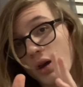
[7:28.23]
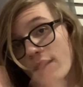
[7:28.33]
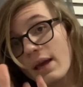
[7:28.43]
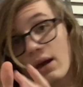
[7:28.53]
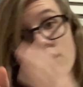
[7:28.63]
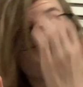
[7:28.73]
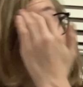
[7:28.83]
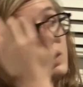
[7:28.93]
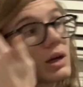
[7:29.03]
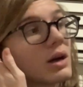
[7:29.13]
yeah,
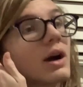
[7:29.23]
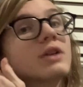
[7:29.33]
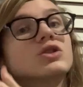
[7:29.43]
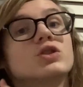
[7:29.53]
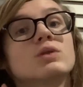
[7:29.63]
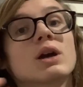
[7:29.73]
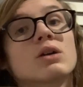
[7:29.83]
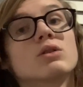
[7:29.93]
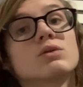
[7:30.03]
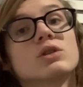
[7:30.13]
I do not
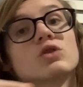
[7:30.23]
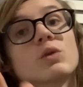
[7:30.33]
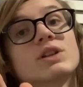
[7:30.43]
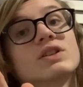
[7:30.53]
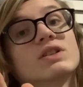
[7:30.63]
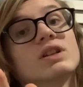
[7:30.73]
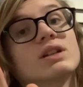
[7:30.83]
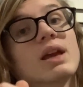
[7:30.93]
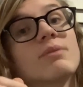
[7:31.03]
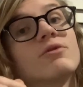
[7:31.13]
own the 2016
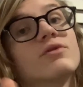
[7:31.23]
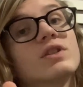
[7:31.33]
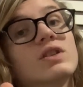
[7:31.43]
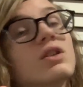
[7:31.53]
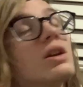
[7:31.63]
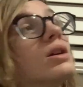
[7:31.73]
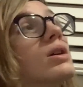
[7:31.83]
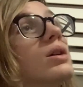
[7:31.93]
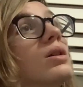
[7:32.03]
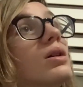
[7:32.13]
game physically,
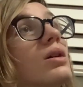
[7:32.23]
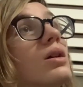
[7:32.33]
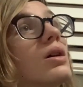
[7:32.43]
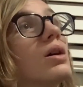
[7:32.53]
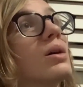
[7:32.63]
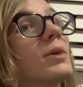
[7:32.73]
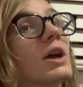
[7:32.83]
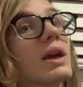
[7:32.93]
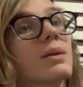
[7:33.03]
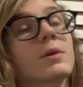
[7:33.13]
but I
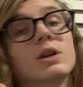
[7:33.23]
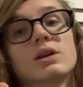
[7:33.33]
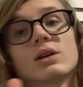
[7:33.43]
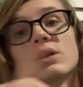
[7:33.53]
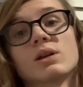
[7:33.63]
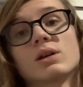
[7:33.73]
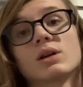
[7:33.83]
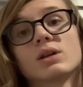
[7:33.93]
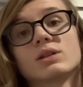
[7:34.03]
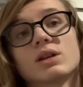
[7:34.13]
am gonna
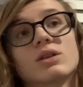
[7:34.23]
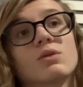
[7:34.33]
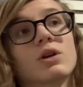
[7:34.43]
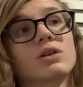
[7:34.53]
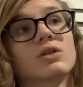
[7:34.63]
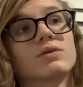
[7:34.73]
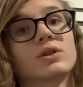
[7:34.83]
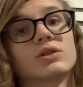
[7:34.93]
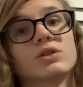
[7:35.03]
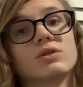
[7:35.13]
take you on
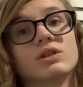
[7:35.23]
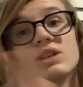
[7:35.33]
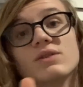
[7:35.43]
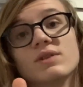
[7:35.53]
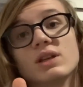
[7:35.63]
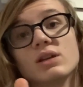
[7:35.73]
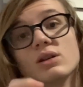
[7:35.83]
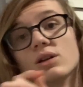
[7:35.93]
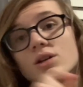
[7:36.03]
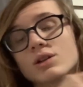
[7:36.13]
over to the TV
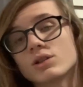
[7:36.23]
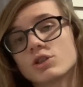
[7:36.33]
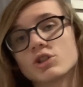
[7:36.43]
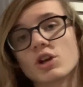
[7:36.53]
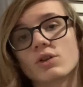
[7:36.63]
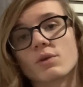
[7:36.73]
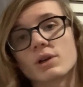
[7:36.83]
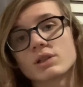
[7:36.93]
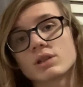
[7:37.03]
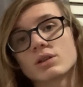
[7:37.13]
to show you
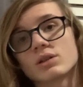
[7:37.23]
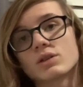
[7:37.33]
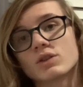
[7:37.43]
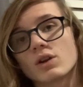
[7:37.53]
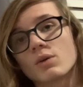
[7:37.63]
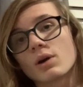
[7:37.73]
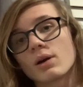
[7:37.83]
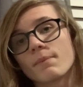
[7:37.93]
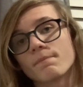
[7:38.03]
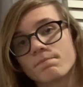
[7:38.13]
it.
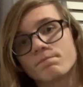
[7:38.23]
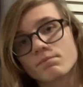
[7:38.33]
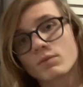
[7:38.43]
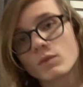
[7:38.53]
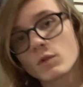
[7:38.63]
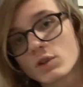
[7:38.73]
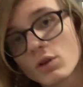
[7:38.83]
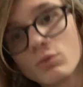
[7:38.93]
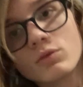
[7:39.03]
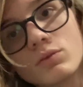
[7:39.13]
So let's go.